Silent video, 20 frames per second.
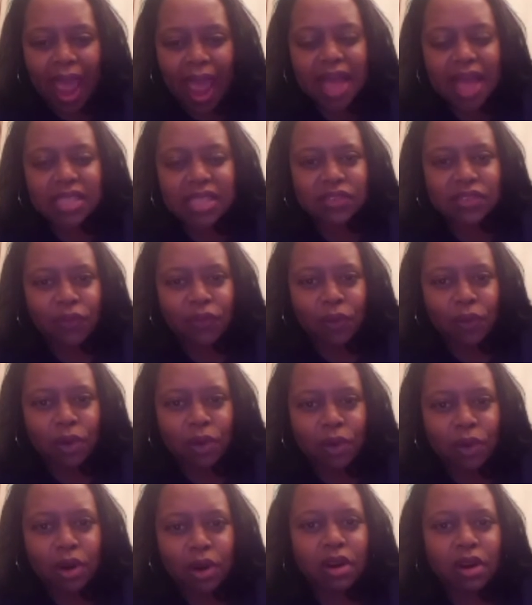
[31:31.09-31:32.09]
ask
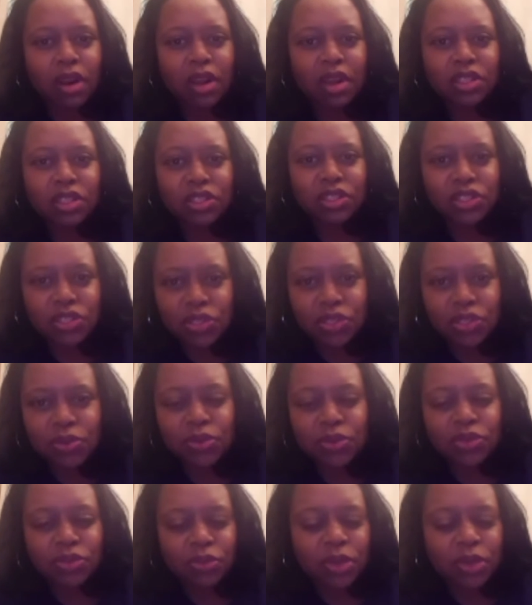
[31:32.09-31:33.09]
for
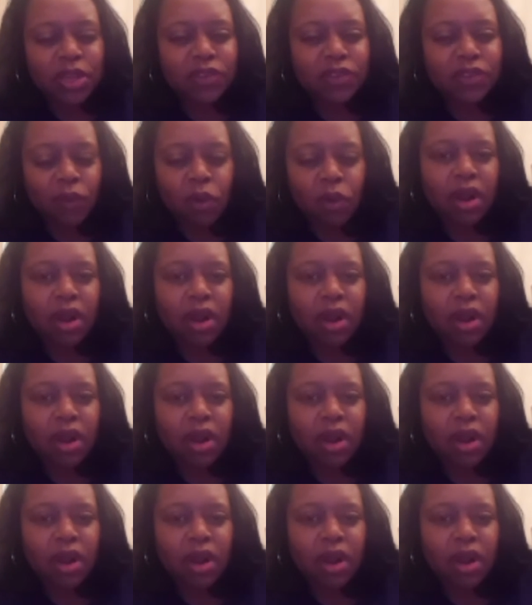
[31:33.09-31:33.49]
$2, $3,